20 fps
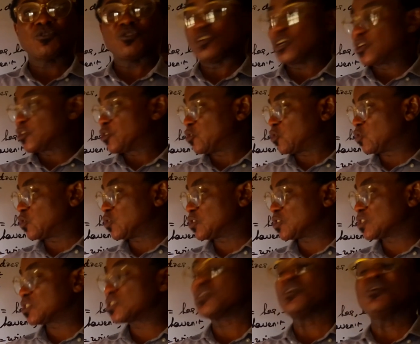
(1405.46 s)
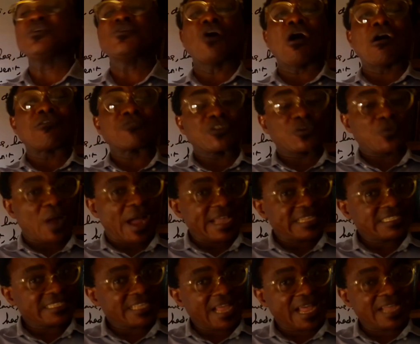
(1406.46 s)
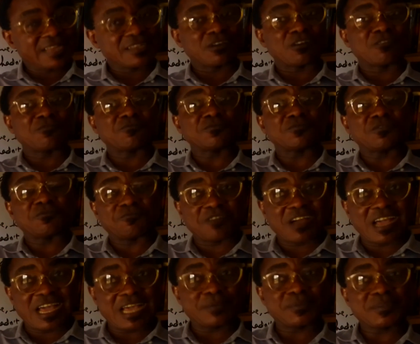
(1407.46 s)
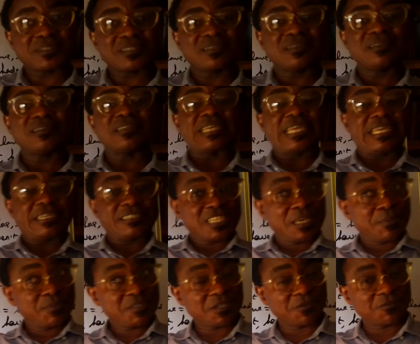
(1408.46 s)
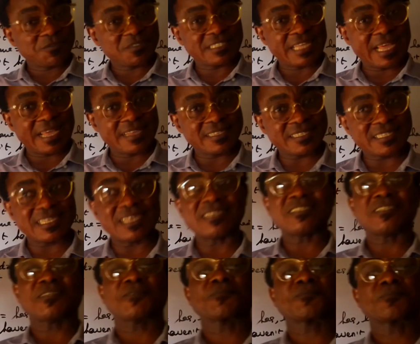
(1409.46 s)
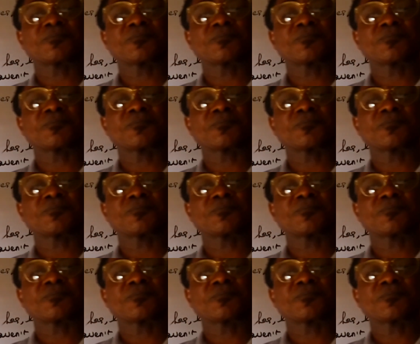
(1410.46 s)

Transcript: your use of the right kind of verbs in terms of tenses,